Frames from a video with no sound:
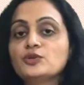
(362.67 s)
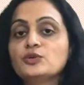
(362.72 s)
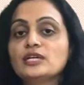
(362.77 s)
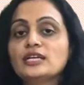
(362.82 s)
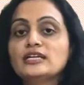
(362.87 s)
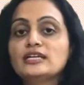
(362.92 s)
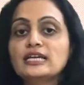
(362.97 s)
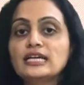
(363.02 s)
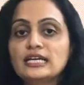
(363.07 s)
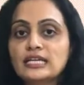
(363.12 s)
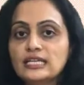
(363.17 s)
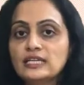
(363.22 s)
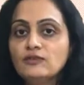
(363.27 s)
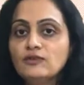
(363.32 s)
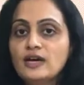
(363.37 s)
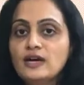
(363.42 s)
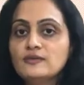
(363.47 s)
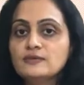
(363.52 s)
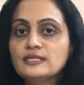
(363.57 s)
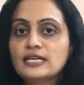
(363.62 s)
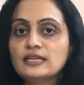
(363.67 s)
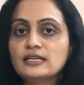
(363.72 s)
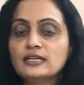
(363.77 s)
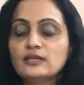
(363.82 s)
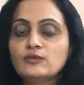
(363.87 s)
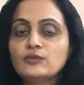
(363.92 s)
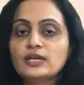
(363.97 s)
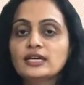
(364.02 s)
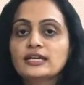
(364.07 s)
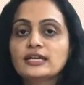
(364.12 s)
during negative half
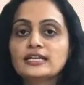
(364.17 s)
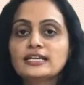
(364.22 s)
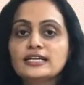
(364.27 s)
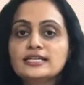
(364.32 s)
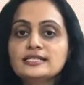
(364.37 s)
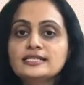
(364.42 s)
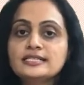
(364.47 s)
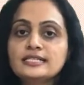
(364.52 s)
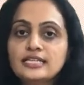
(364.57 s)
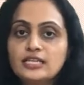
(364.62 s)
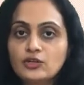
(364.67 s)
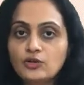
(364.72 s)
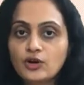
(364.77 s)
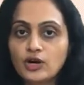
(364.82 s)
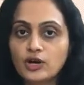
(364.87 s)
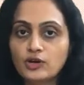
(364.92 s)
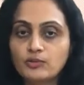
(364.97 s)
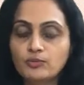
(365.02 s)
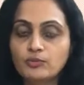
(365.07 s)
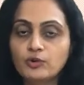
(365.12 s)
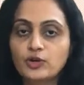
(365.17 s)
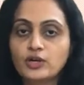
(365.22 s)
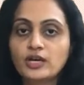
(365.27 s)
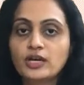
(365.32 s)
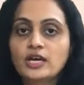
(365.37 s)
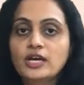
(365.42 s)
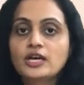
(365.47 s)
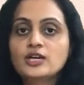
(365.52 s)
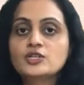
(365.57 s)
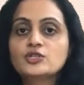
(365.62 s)
cycle we are getting zero output.
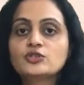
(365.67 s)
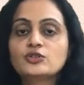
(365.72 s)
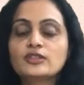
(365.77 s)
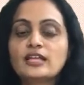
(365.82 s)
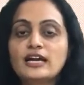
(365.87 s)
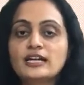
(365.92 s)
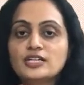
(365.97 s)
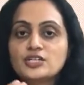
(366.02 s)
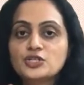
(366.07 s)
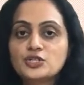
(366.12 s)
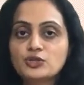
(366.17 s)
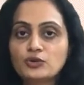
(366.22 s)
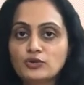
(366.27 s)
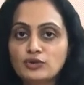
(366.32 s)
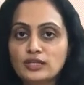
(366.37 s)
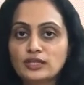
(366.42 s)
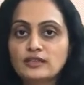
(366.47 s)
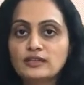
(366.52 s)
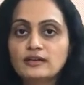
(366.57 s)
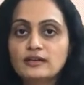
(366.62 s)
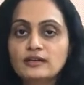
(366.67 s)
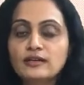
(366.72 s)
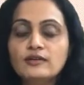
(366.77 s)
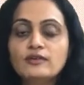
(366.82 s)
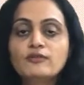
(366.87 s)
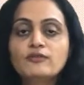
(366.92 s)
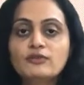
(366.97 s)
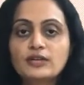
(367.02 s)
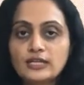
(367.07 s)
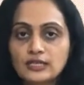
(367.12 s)
So that is shown in the
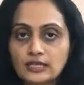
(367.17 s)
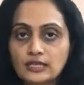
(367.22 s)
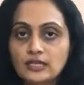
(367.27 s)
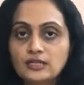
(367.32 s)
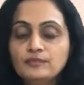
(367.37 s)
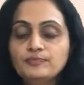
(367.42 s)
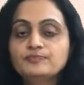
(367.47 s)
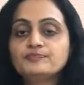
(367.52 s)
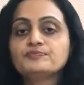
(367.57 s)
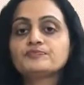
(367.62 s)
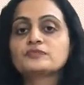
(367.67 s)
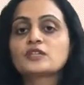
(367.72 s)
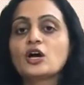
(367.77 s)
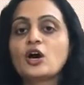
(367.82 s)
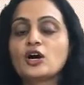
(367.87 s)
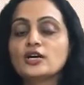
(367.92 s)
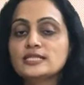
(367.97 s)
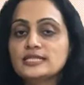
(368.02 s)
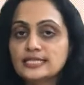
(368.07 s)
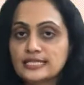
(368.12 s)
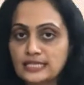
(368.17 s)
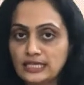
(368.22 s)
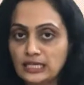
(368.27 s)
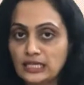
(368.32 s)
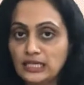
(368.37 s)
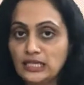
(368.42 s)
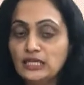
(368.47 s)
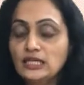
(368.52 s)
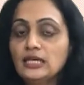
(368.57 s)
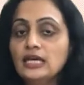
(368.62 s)
figure on
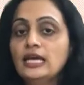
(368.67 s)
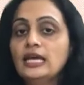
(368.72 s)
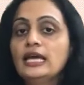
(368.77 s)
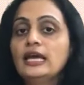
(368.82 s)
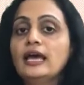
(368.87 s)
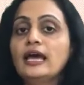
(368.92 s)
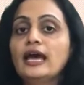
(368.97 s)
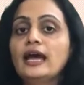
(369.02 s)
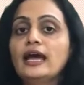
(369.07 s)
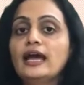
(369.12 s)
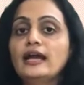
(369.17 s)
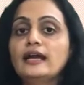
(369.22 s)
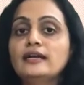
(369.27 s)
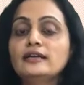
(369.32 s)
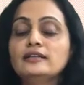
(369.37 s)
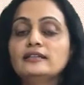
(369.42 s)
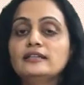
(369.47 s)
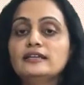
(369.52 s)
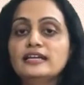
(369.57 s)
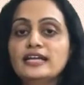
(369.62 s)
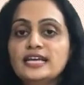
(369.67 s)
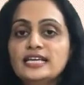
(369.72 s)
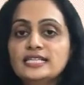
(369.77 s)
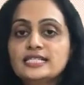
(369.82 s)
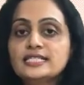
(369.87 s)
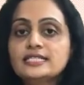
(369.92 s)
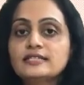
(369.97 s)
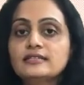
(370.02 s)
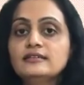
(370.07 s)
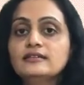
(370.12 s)
screen. And the
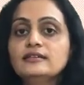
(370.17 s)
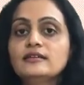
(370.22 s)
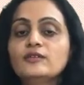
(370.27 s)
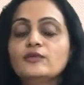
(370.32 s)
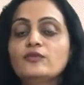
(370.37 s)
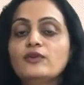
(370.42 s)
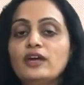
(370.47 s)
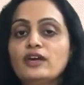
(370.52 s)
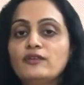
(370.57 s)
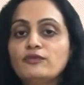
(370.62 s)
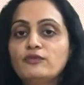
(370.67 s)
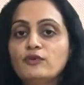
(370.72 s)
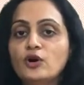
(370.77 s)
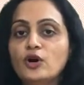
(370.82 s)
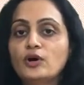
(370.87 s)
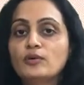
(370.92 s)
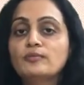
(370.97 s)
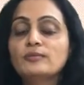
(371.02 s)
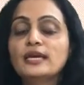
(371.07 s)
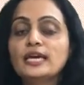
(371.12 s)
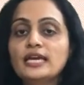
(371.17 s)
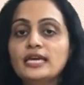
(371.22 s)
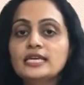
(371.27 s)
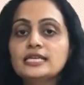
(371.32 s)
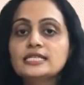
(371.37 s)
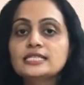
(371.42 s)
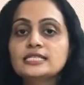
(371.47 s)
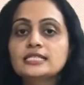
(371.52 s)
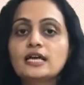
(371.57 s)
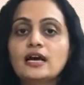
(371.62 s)
next waveform
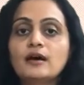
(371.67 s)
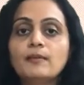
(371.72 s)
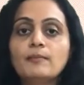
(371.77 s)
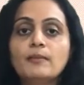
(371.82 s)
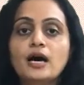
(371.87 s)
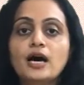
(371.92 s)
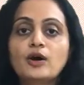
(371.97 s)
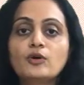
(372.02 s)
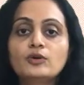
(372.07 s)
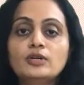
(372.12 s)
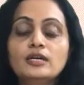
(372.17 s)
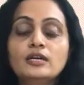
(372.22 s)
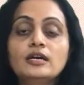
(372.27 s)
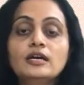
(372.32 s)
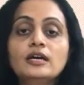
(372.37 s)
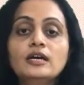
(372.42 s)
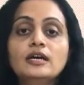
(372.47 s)
is about